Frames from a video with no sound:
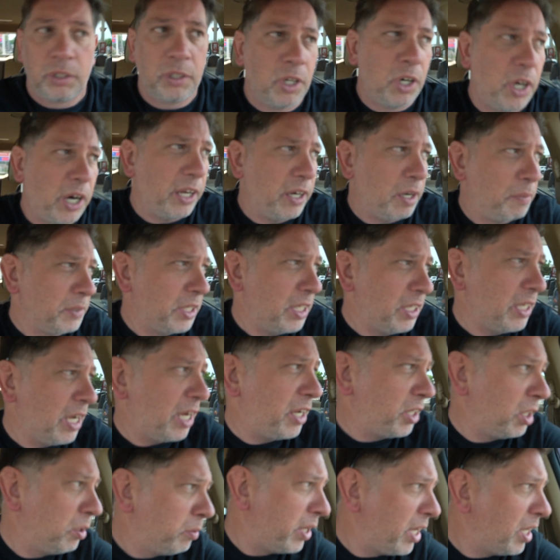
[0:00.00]
All right, I'm getting
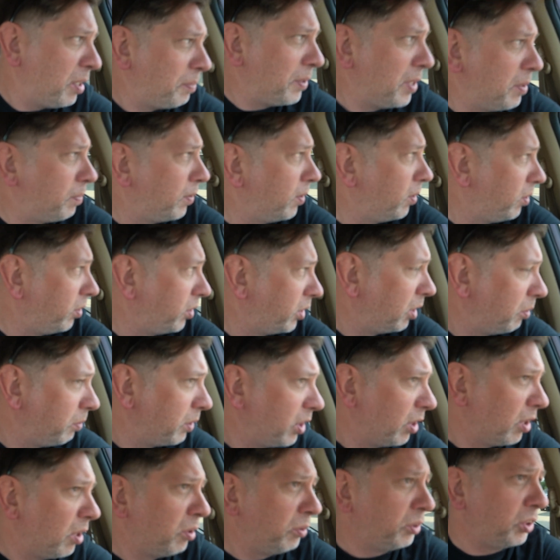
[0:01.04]
out of your way, people. Here we
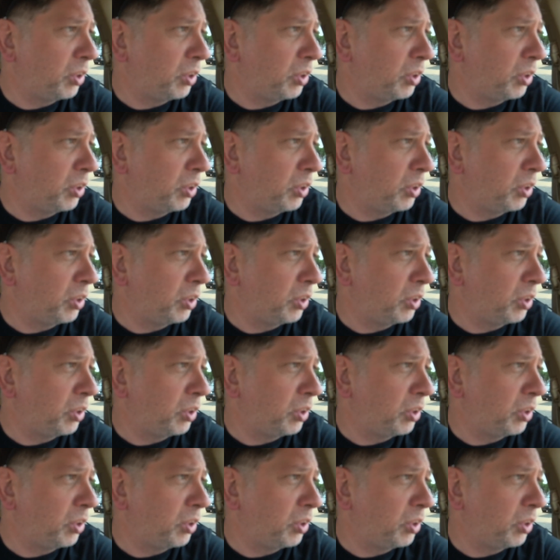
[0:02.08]
go.